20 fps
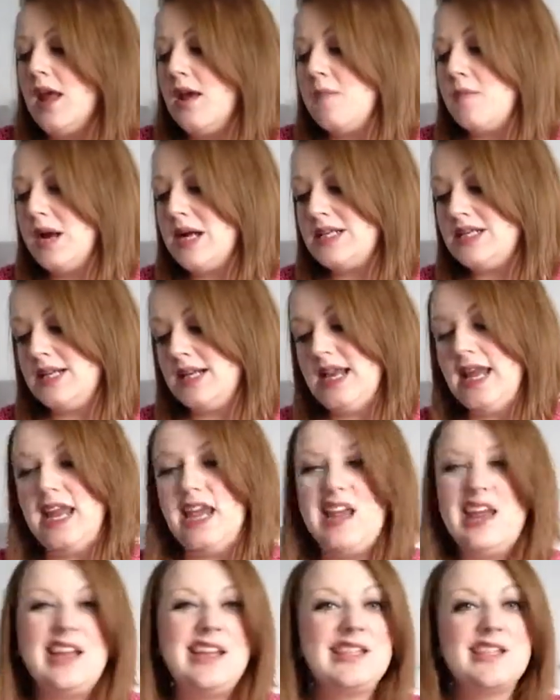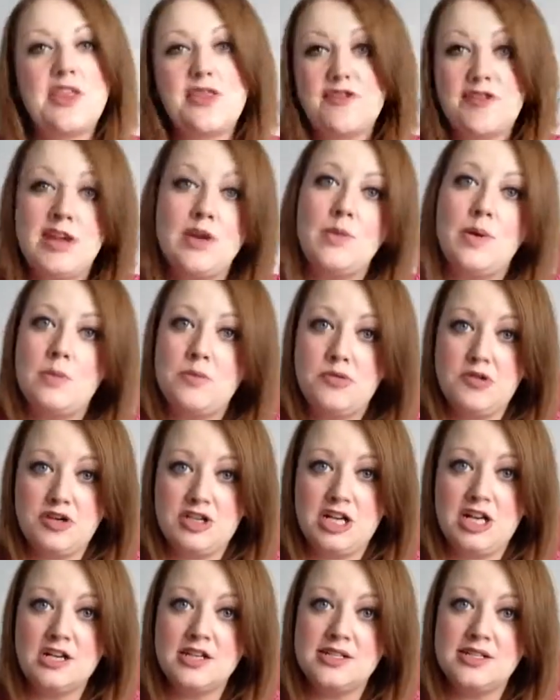Basically, it's 3-in-1
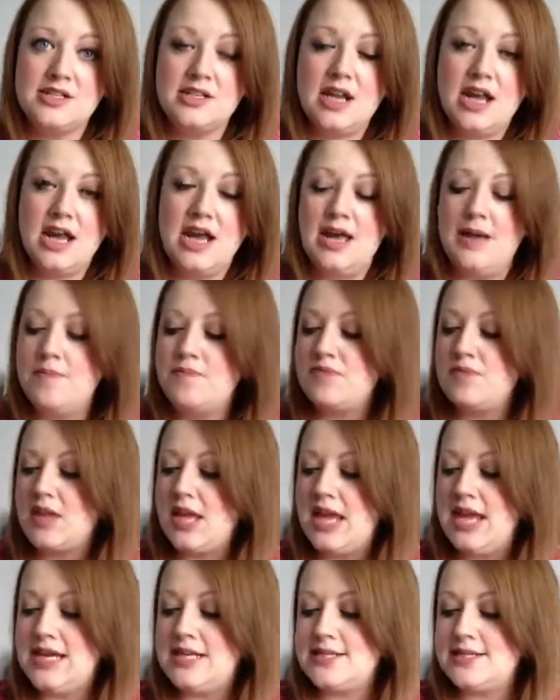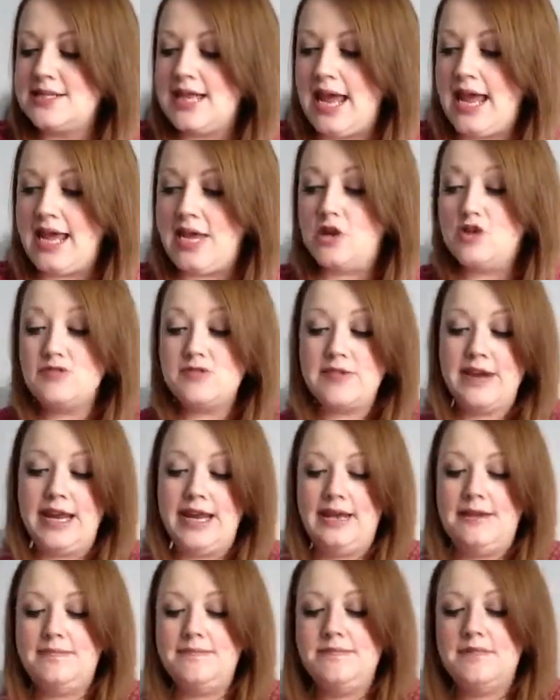product. It's a
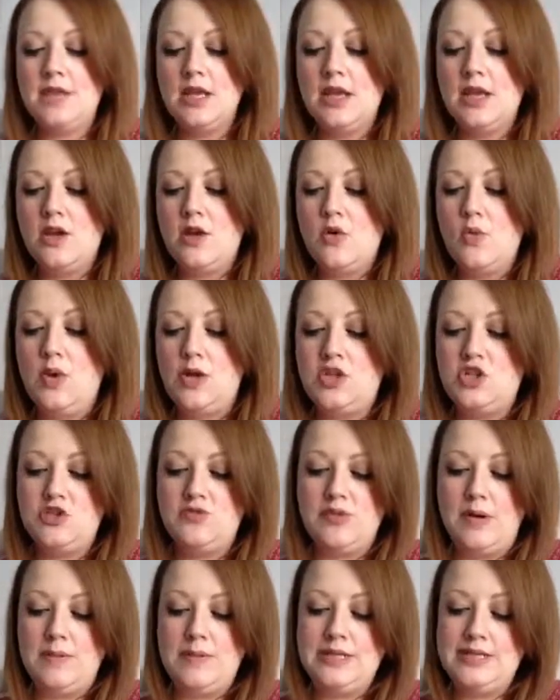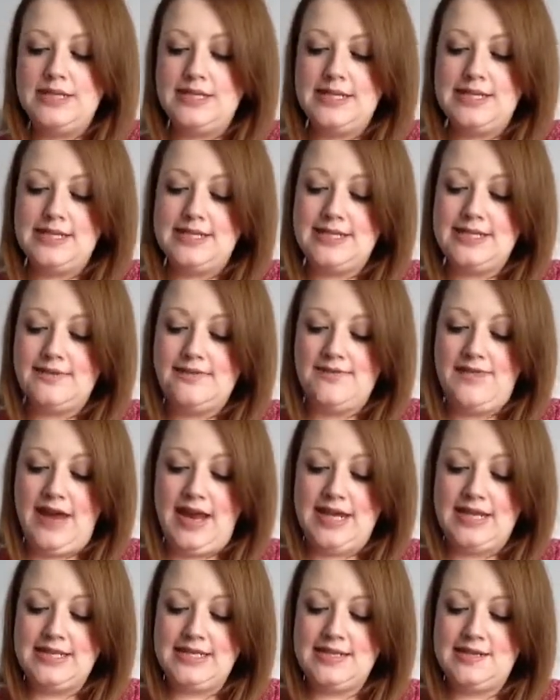cream which you rub into your
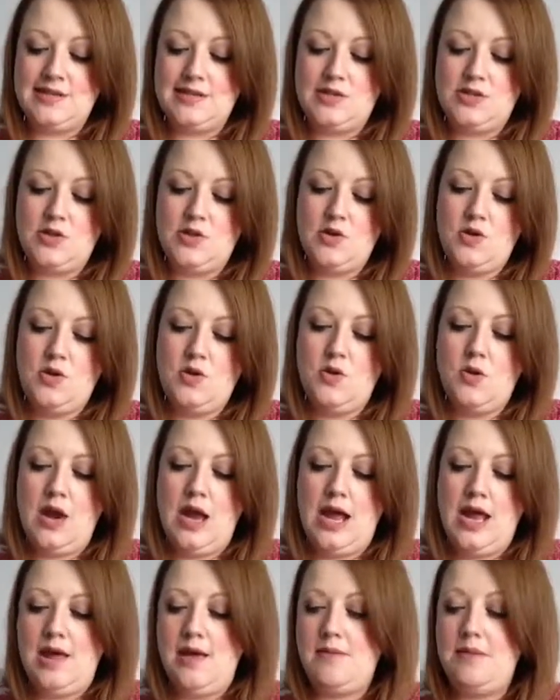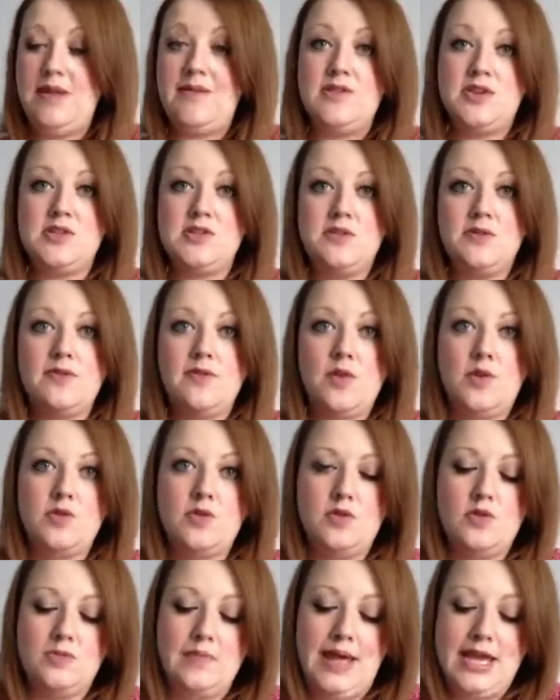face to get rid of
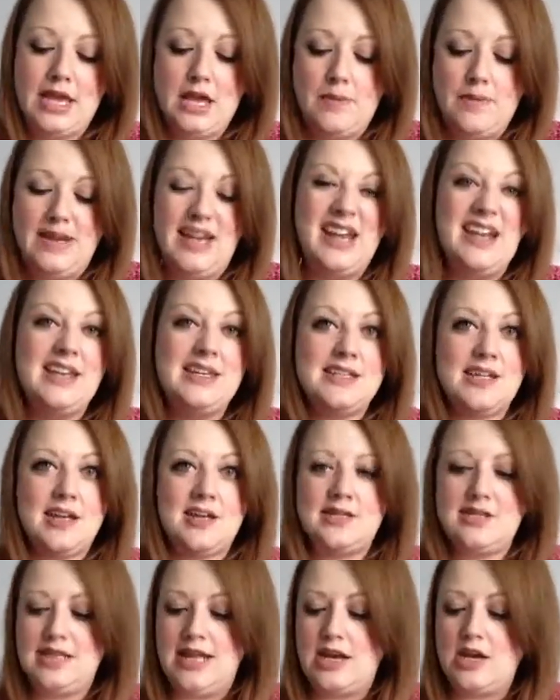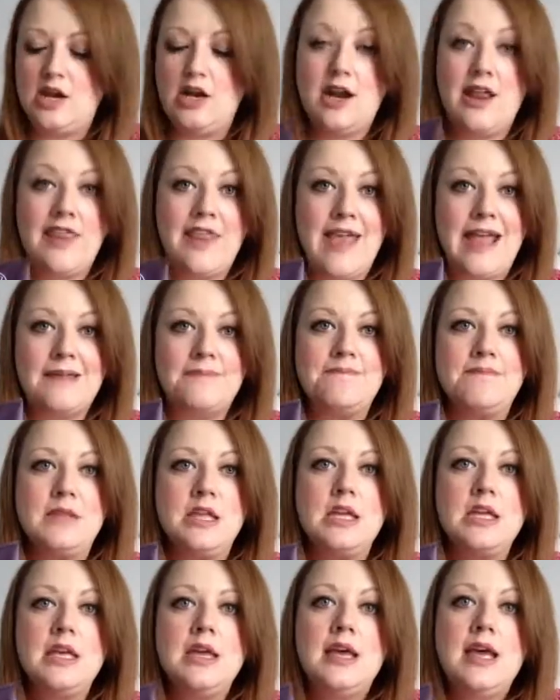your makeup and any dirt and that kind of thing.
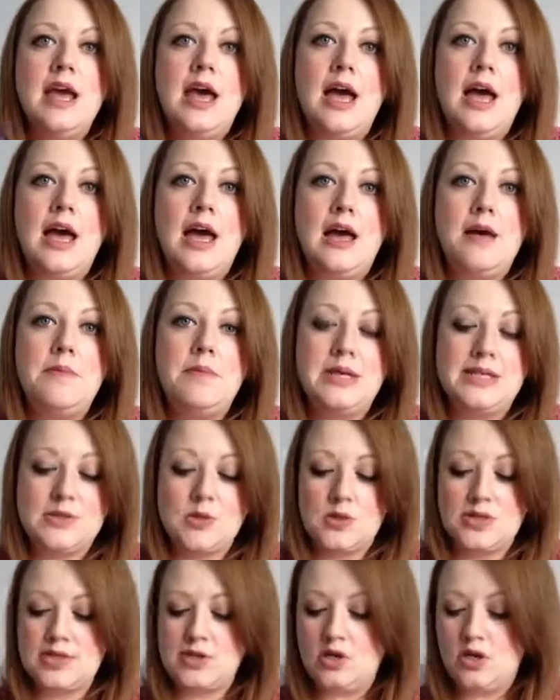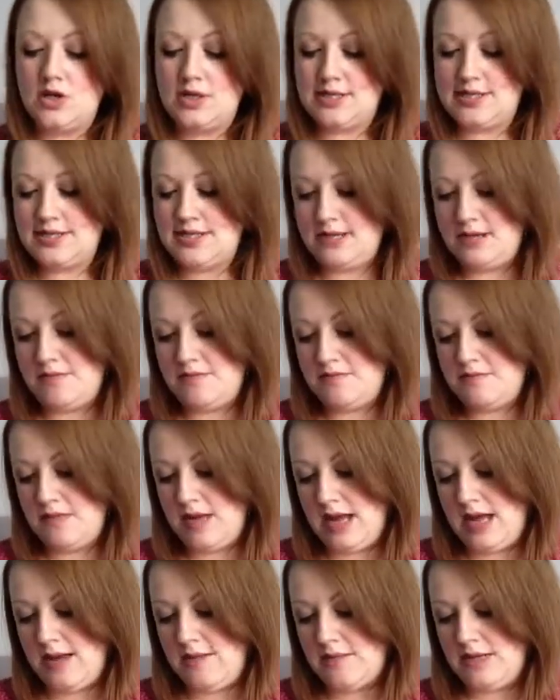But it's also got some
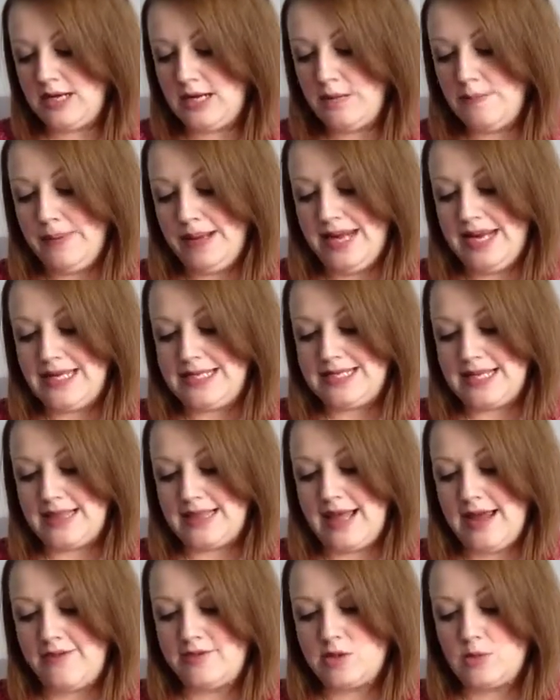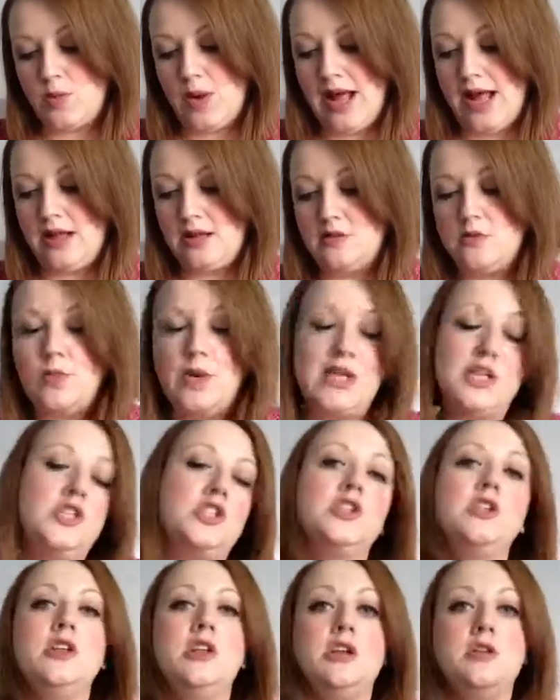little beads in there as well,
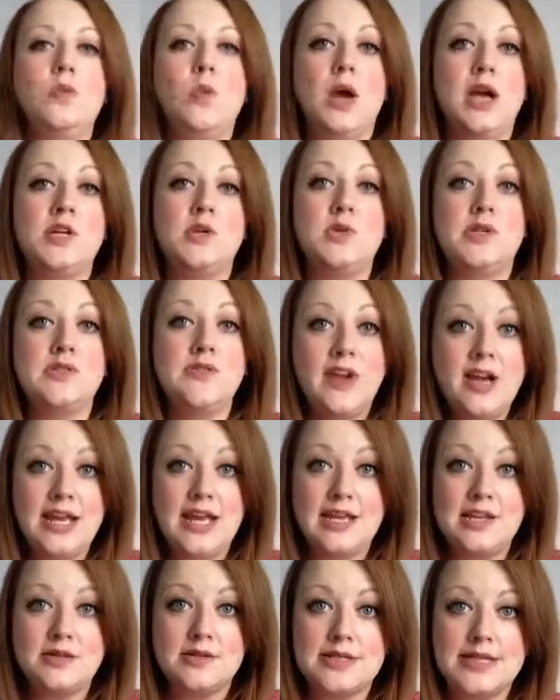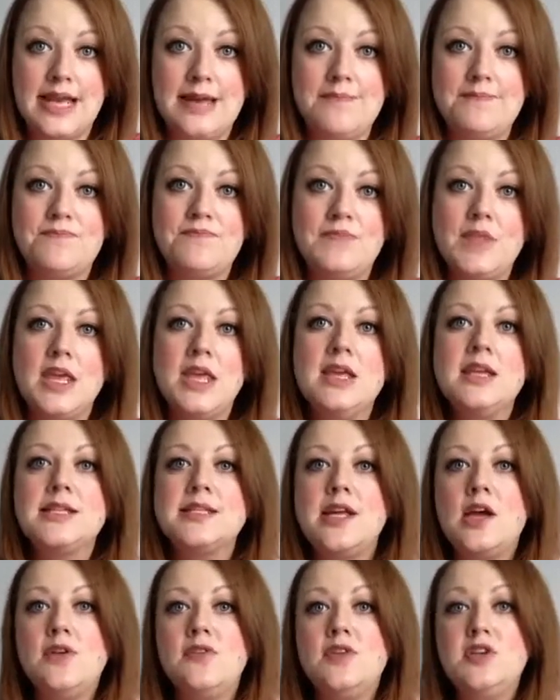which you work to exfoliate your skin.
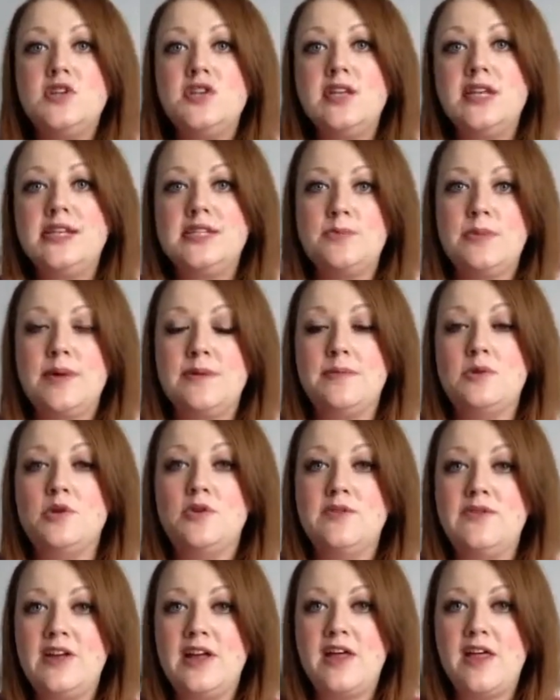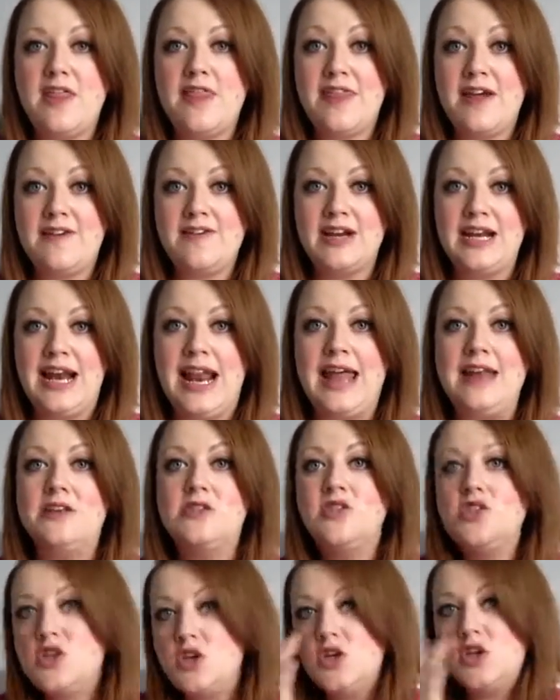So if you do need a bit more of a thorough
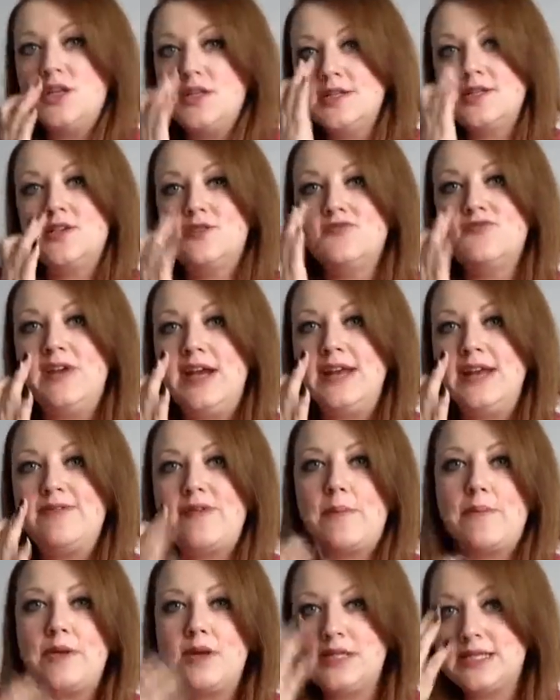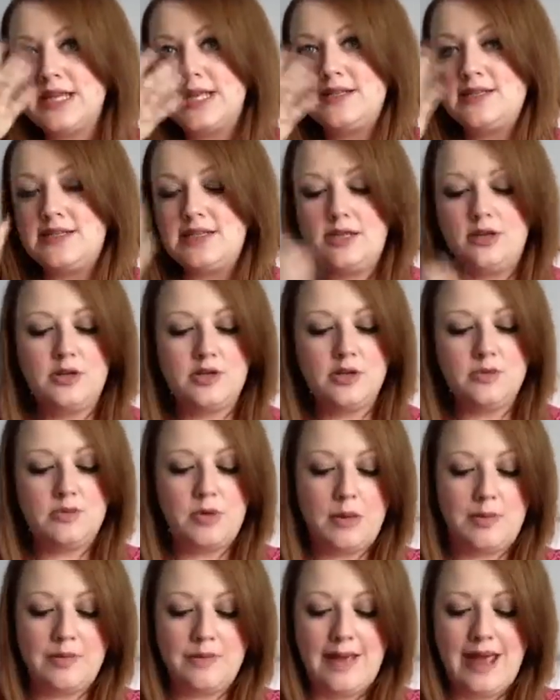cleanse, you can sort of really rub those into your
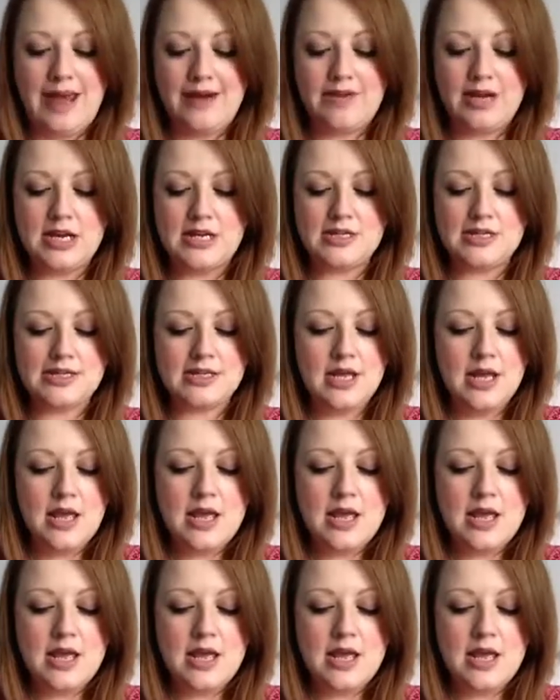problem areas.